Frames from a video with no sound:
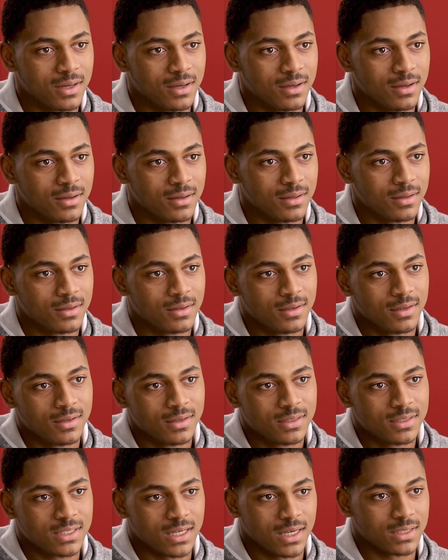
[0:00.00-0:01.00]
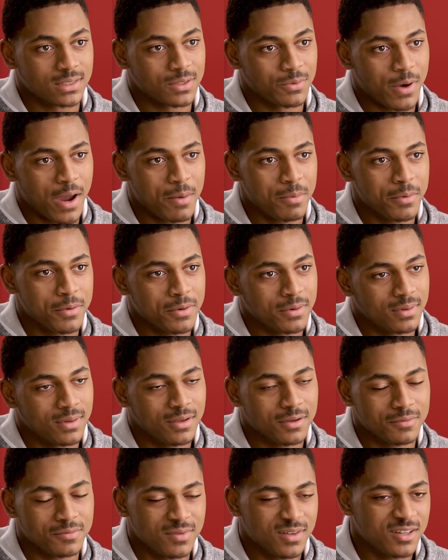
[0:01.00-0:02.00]
and uh, Chance the Rapper, and
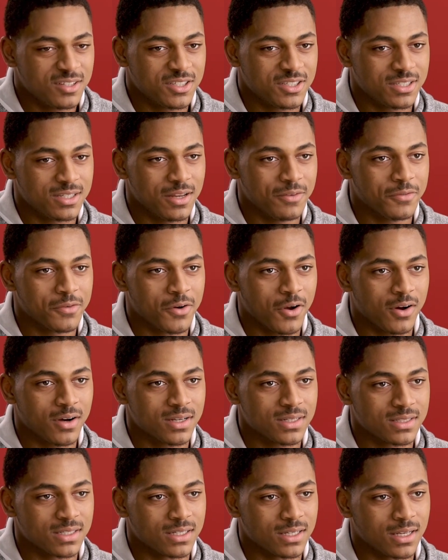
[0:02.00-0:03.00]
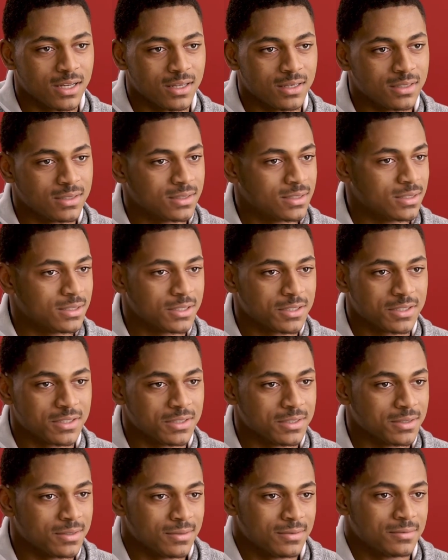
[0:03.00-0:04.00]
they're, they're just different artists, and, and it's
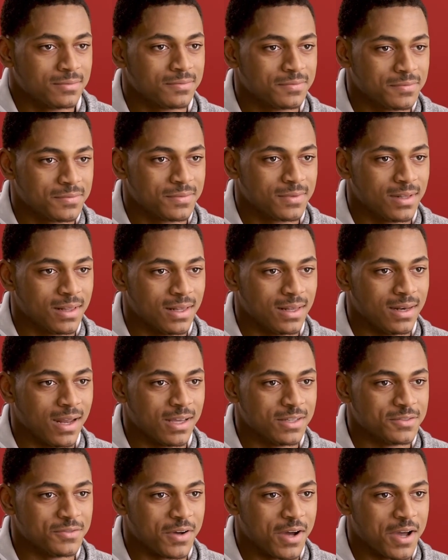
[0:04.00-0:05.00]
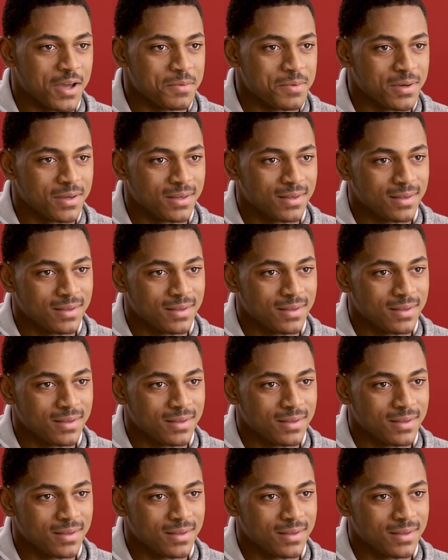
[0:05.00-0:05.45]
just a, a nice vibe.